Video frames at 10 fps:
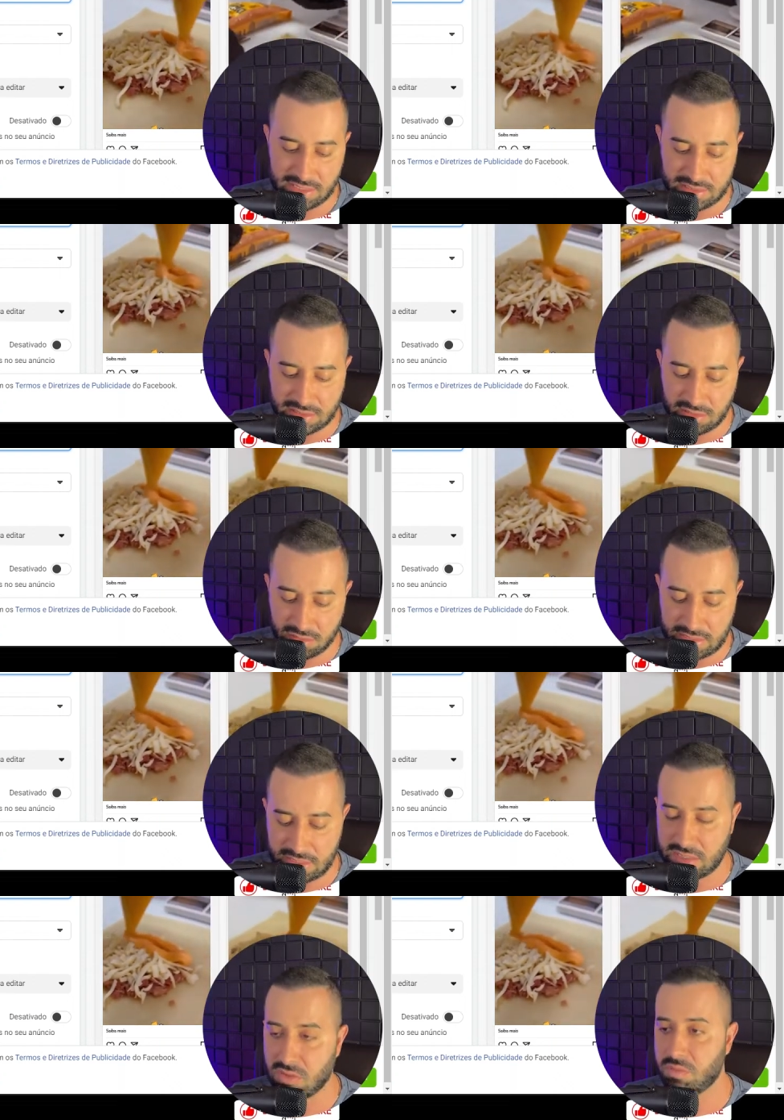So you have
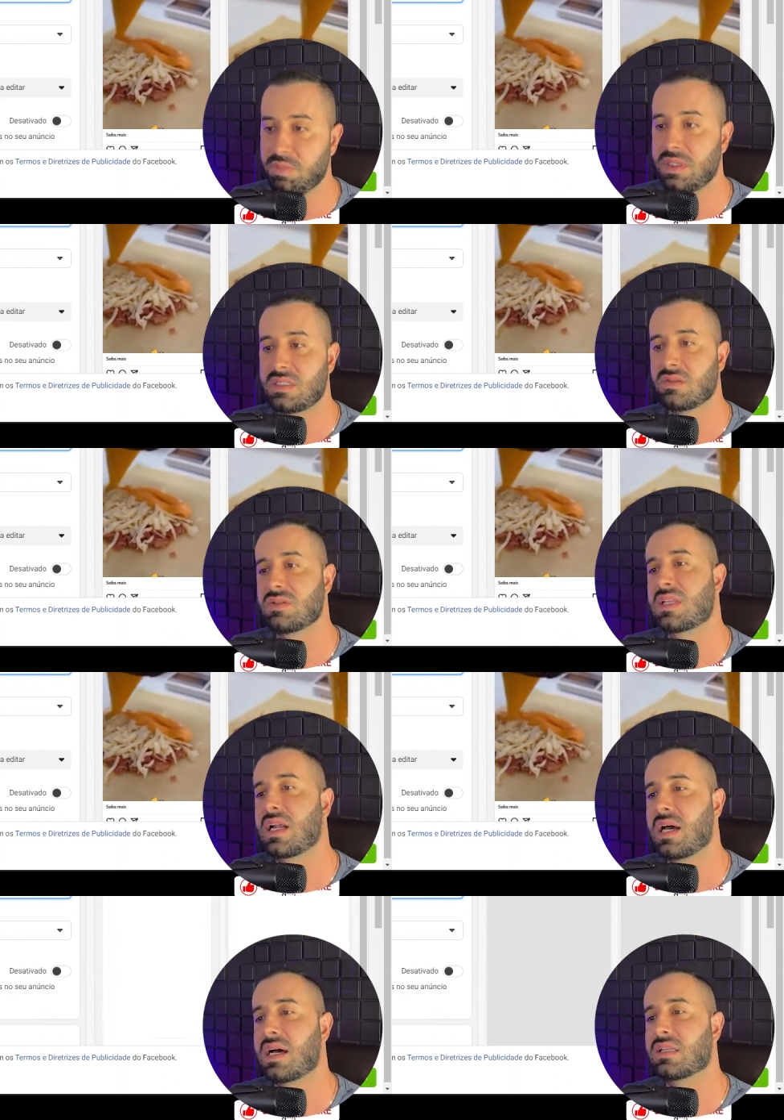to have Pixel
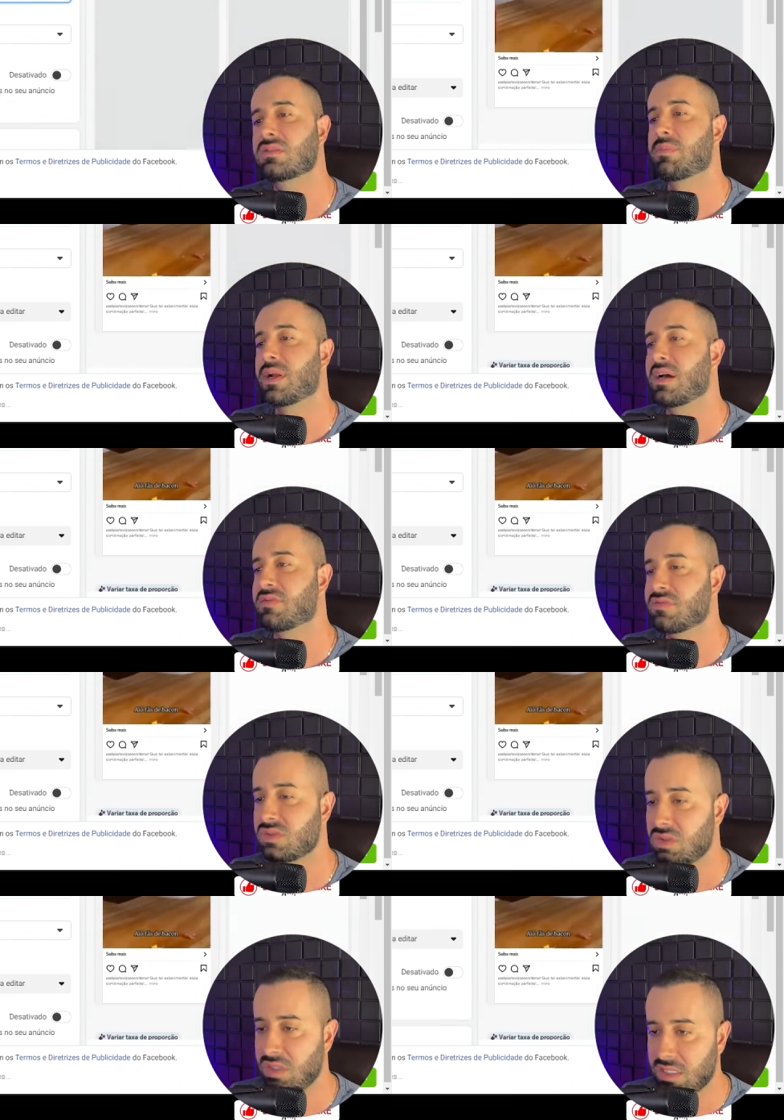installed for everything to
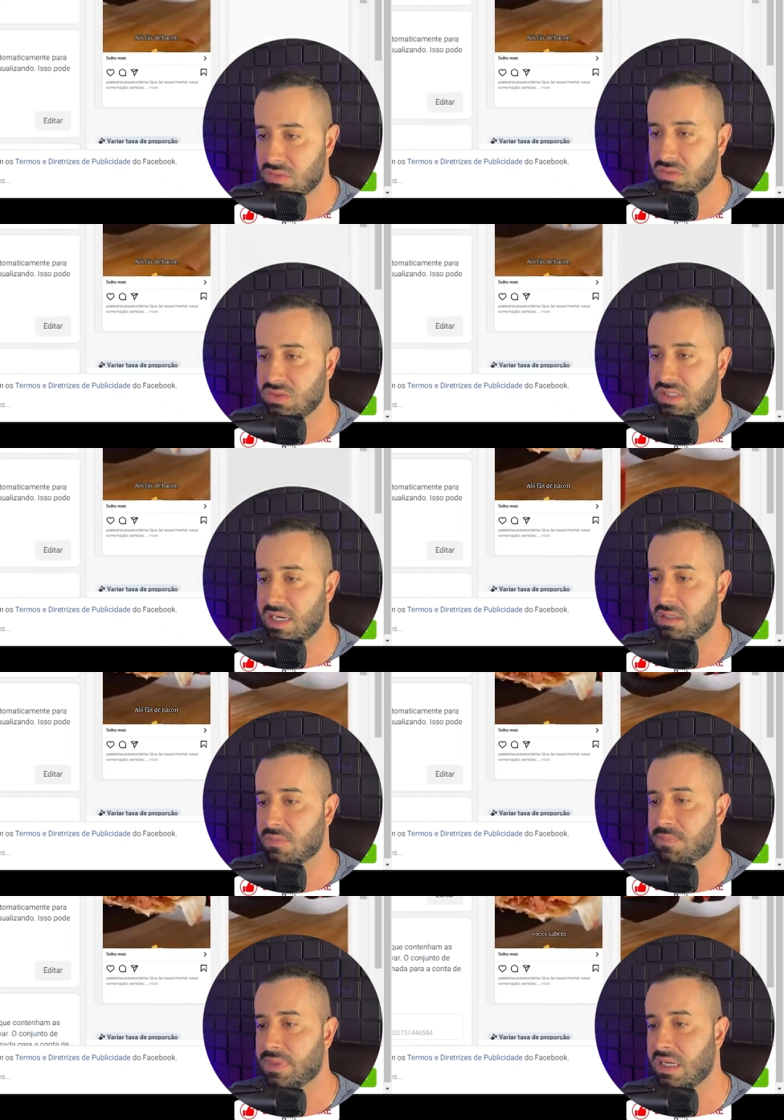work properly.
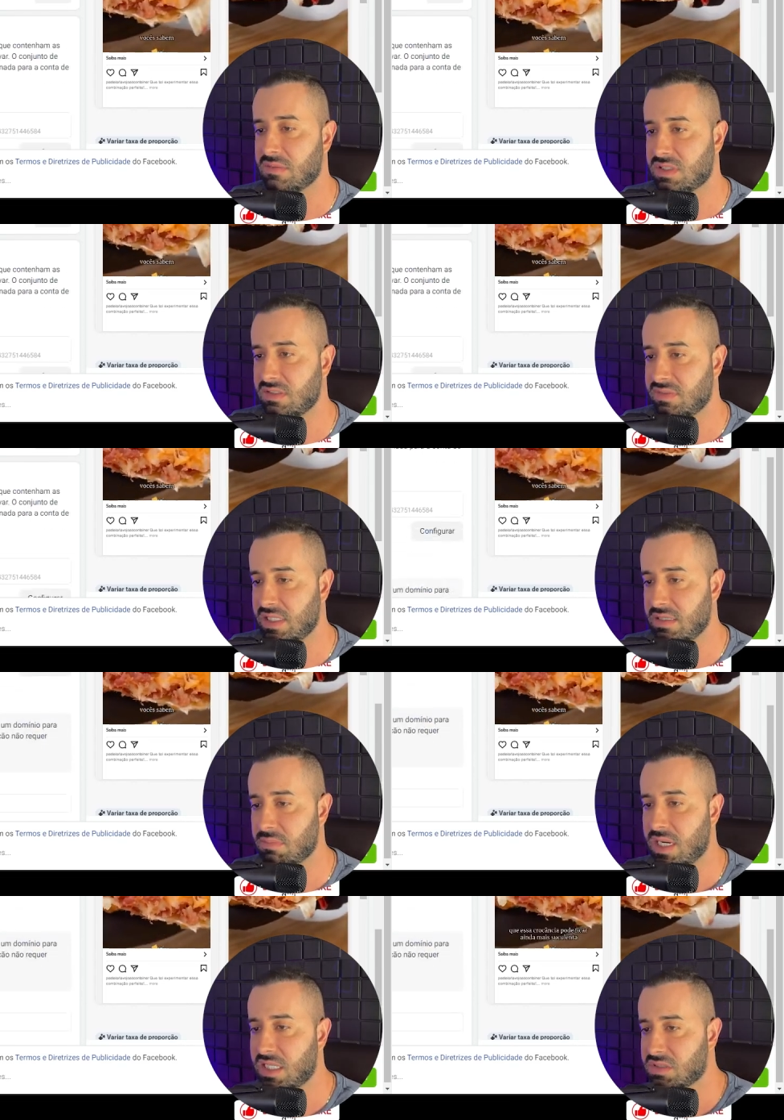Then you come down
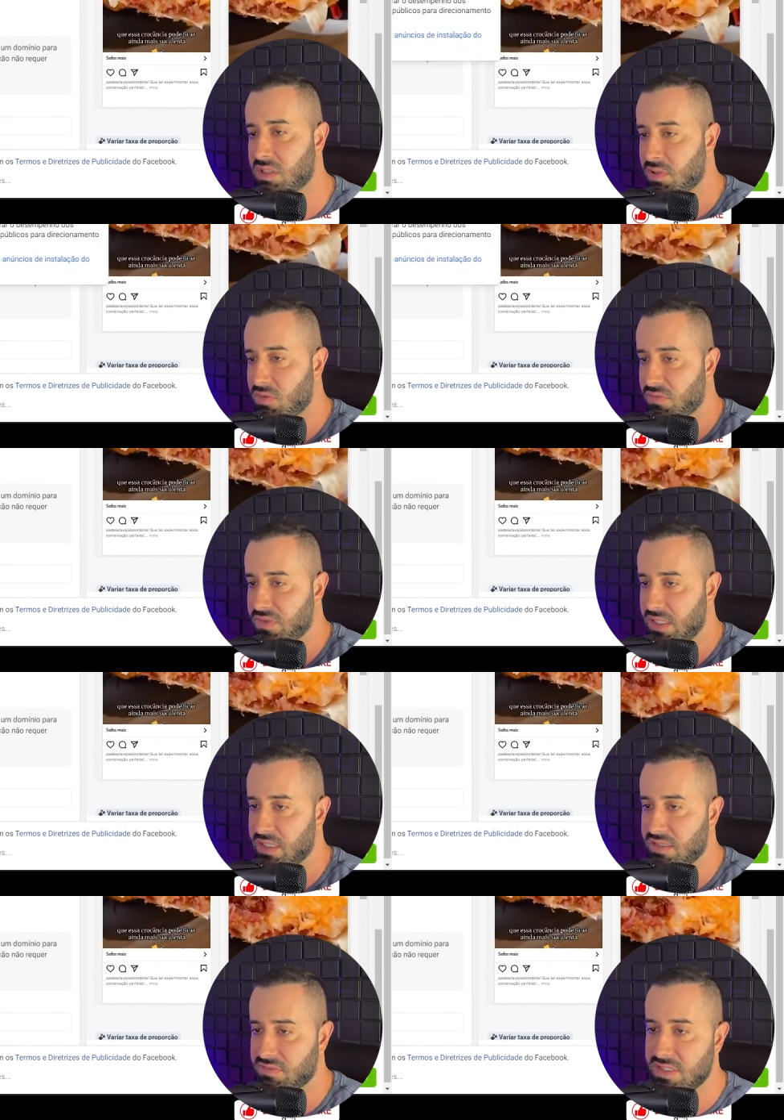here, check it out,
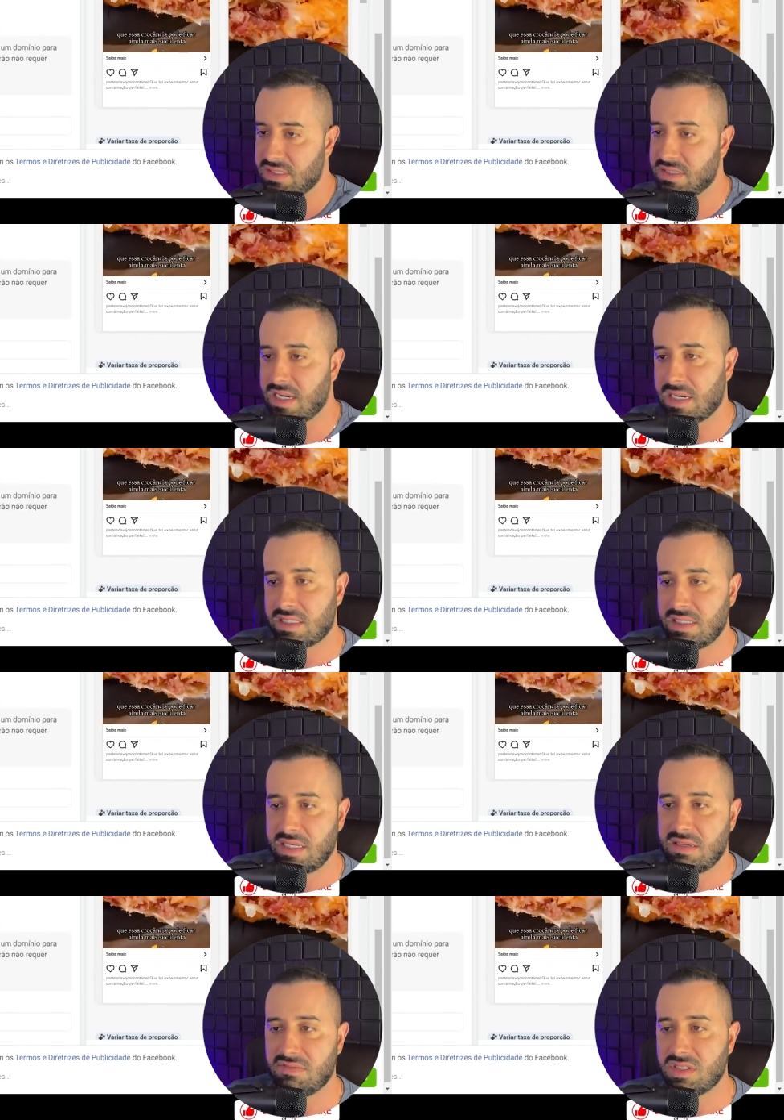see if it's here,
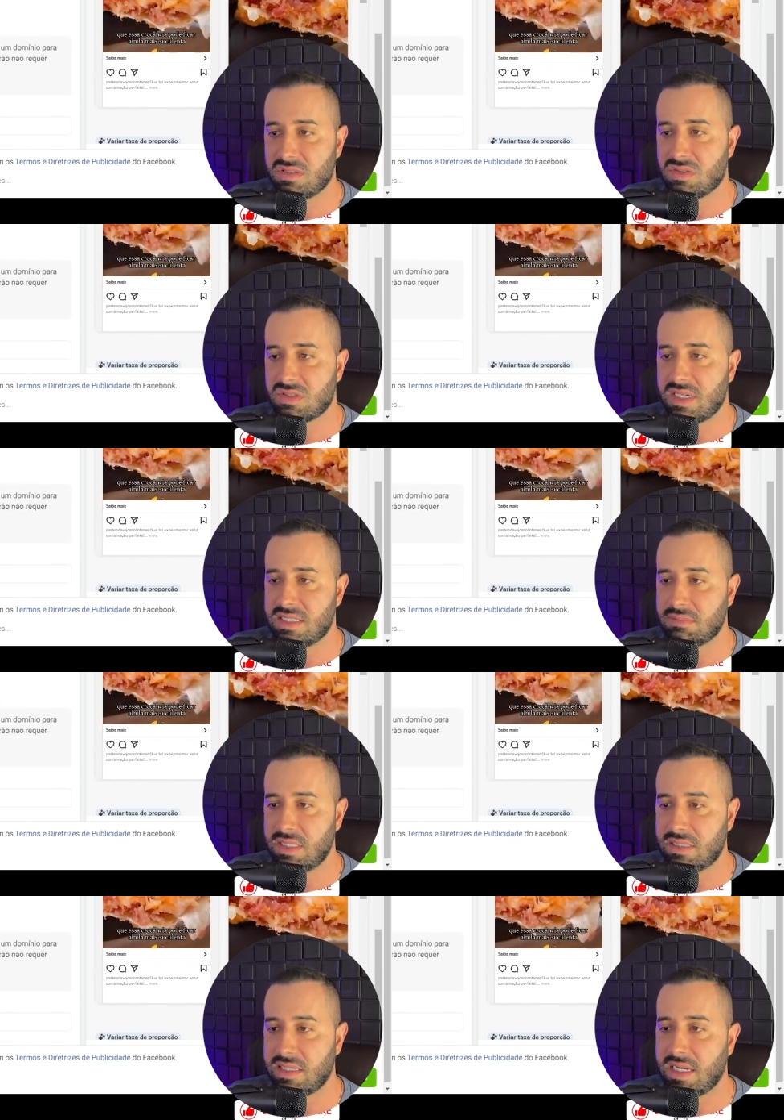site events
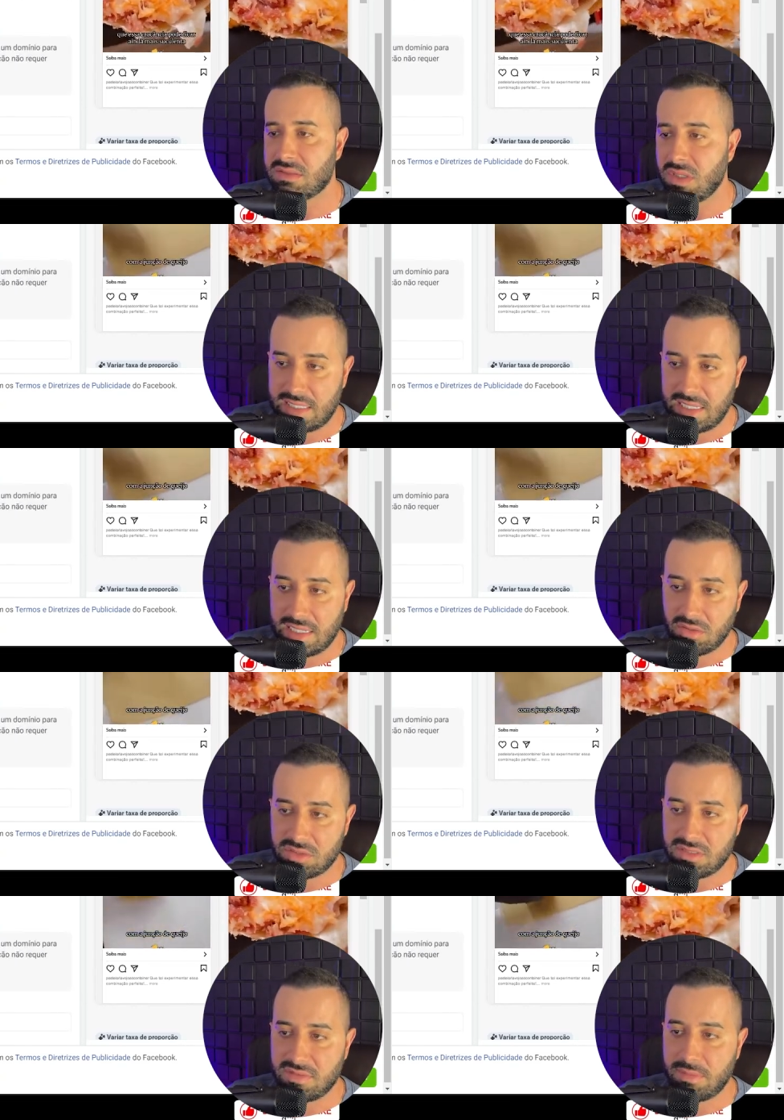enabled, which is
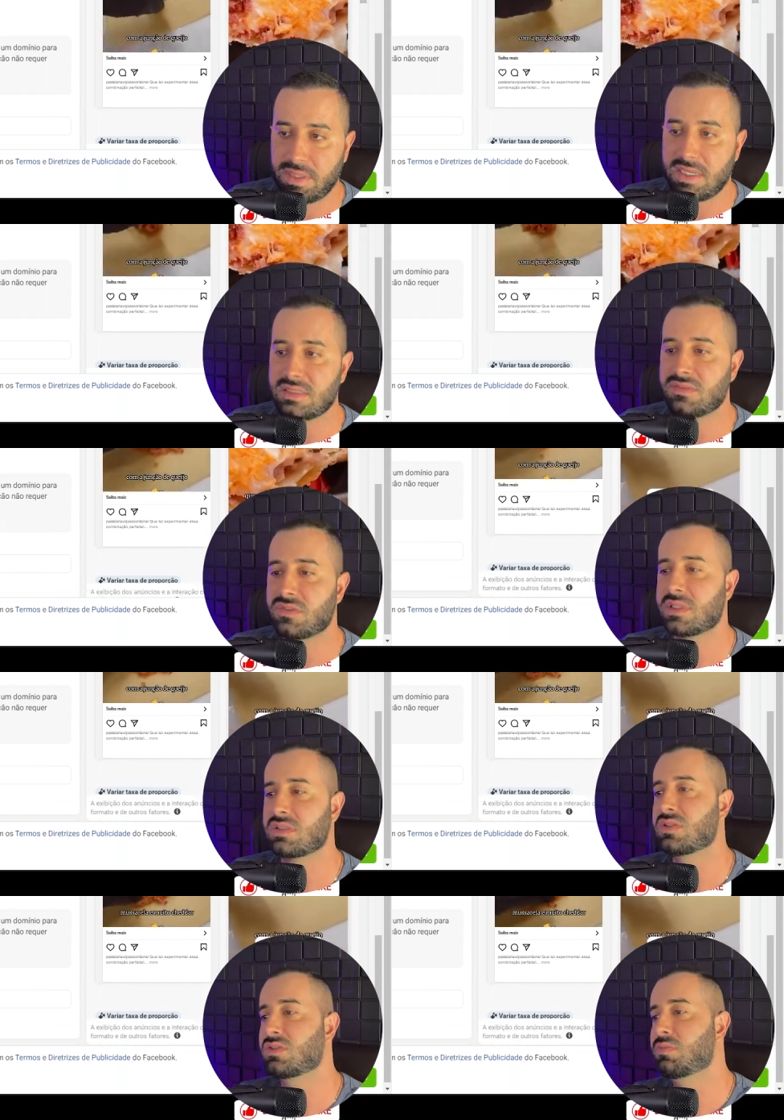where it will get the
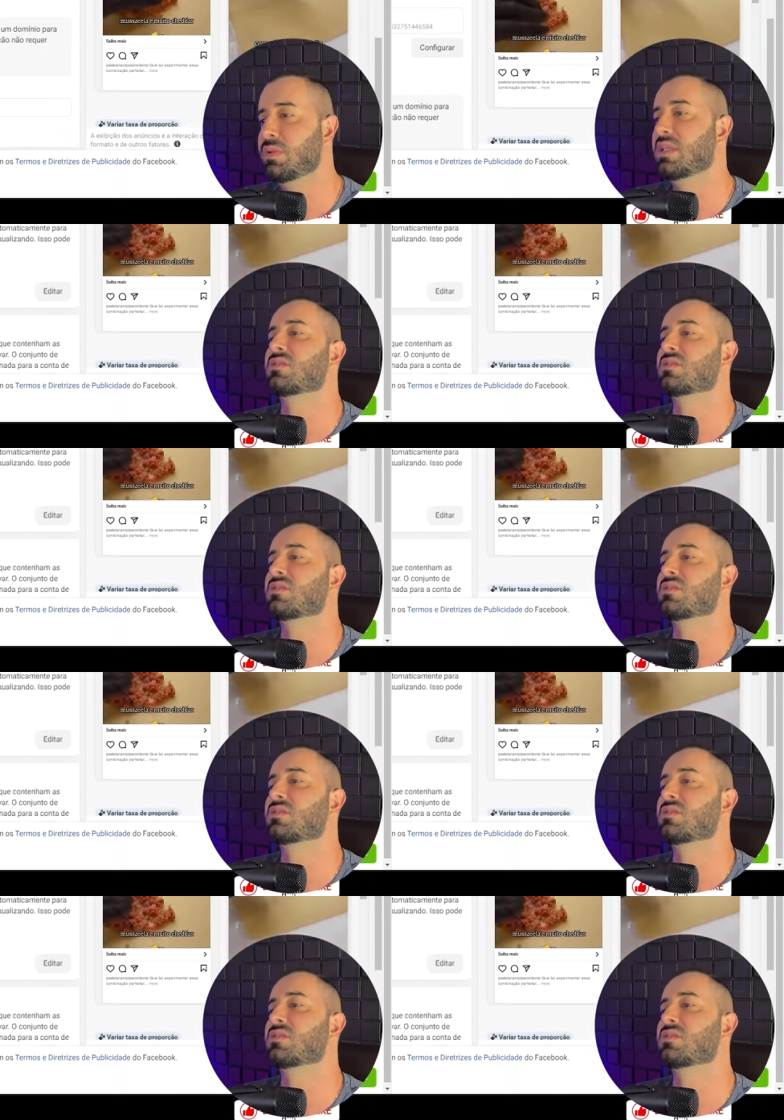information